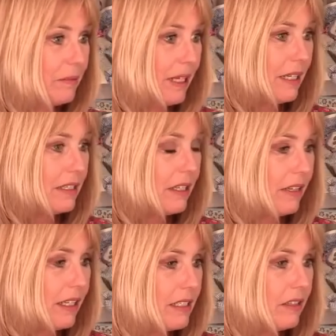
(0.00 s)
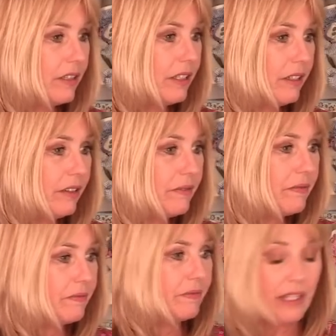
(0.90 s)
The blades don't last long, you know.
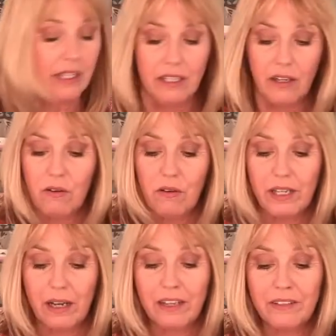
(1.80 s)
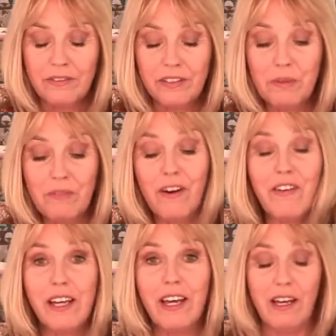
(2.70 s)
Oh, I have to be
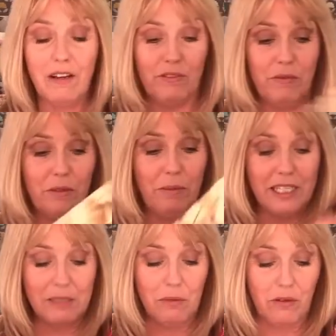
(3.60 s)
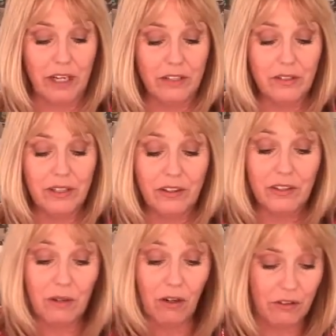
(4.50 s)
very careful with blades, Margaret. I do get
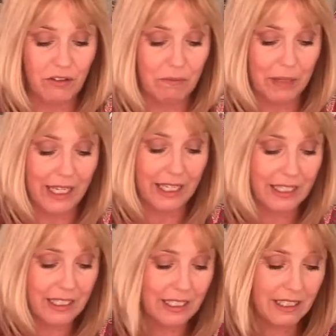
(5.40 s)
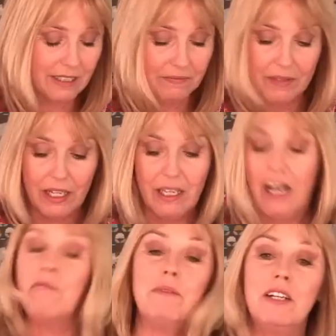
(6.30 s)
through a lot of blades.
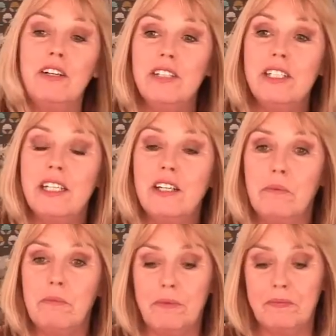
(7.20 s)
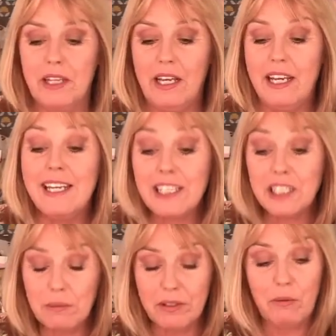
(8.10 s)
I've been cutting up.
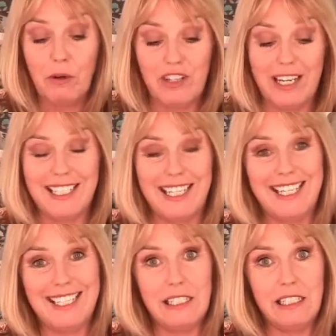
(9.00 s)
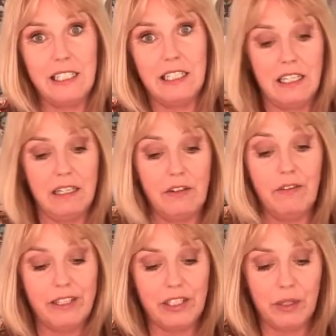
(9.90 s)
Next month's project is uh,
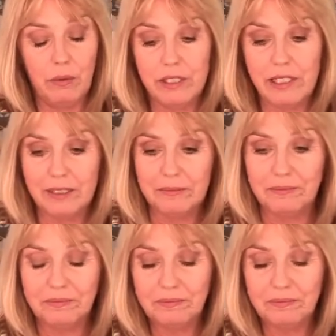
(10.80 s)
confetti quilting,